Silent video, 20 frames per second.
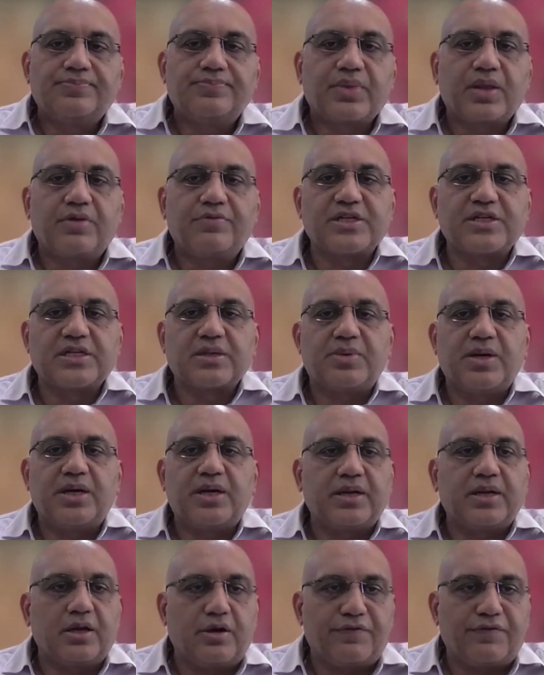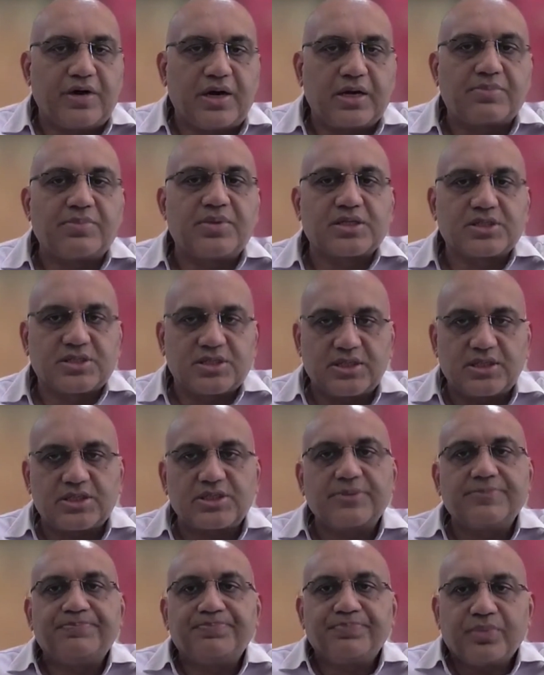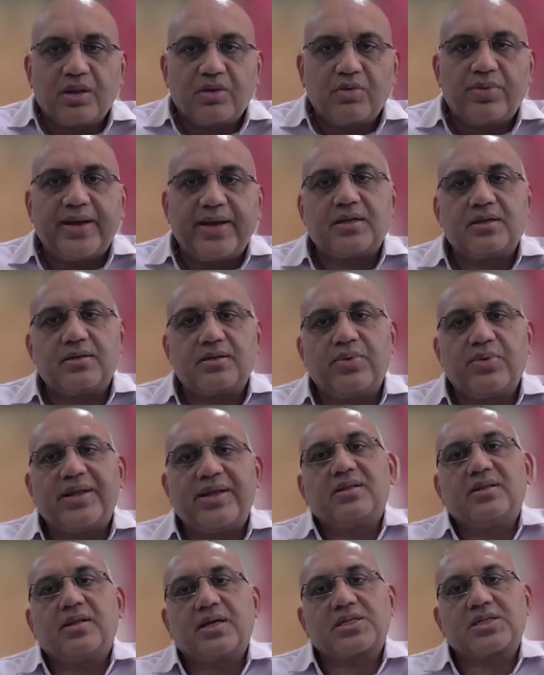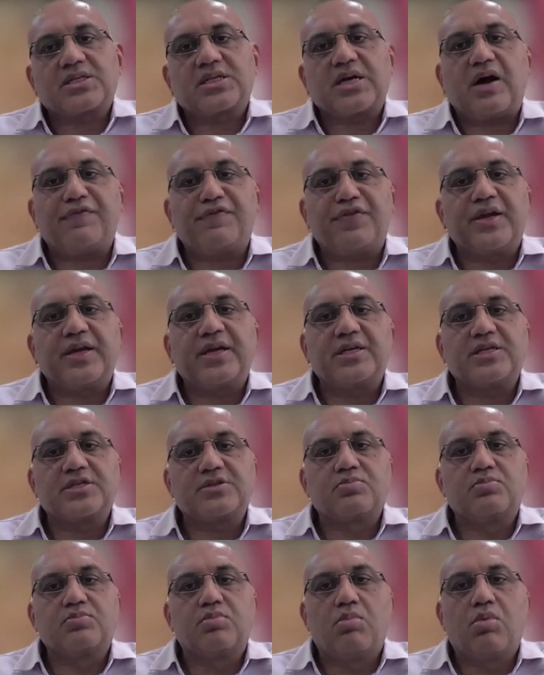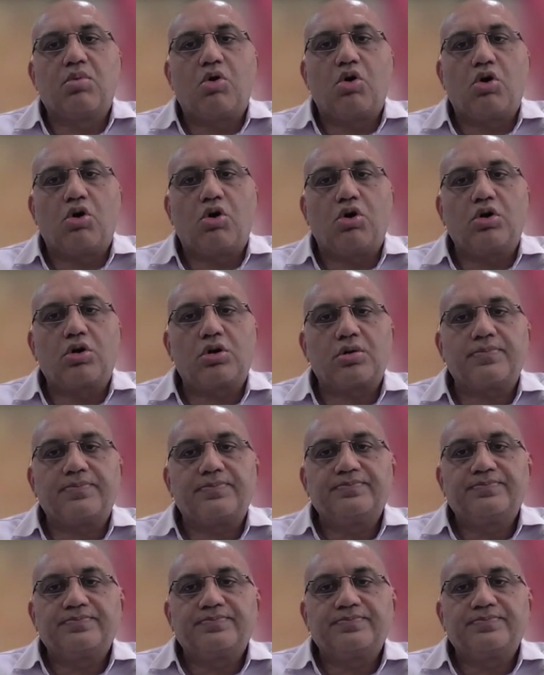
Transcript: visibility of our business. When the staffing is more